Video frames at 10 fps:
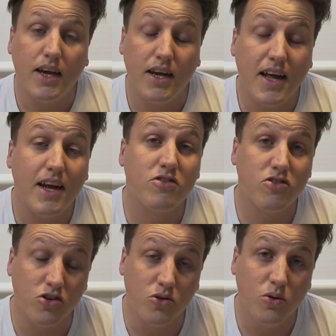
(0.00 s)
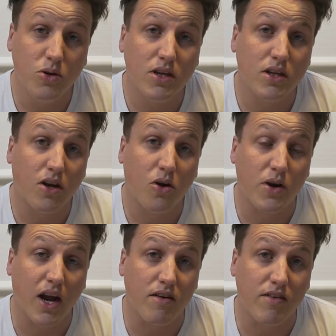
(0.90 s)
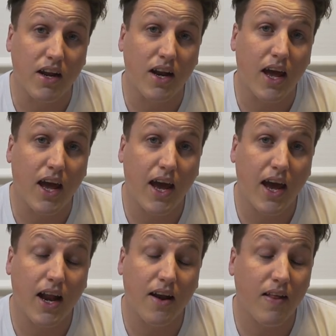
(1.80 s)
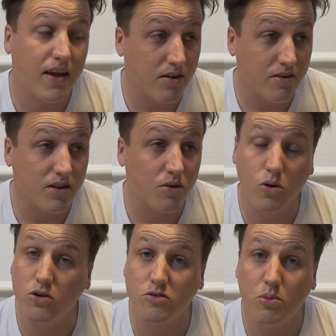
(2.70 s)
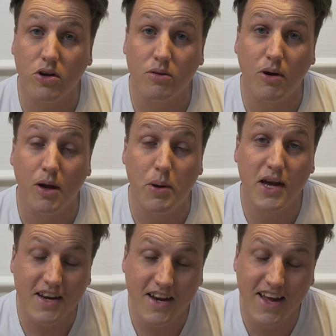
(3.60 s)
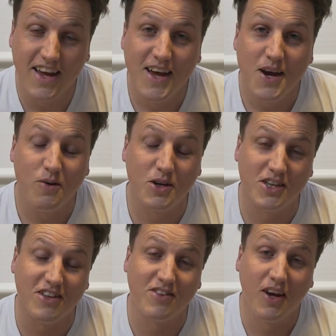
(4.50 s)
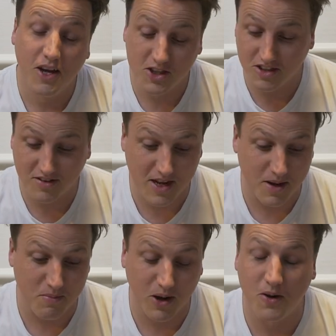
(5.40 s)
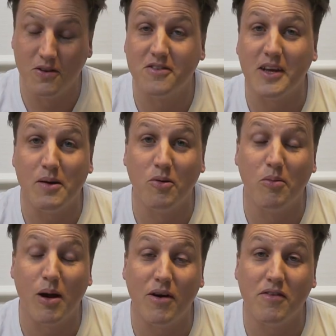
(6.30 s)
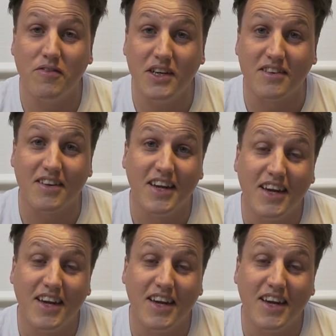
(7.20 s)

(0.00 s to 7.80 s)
It has two in the whole caravan, and they are in the worst spot, in my opinion, which is just down below this table by my feet.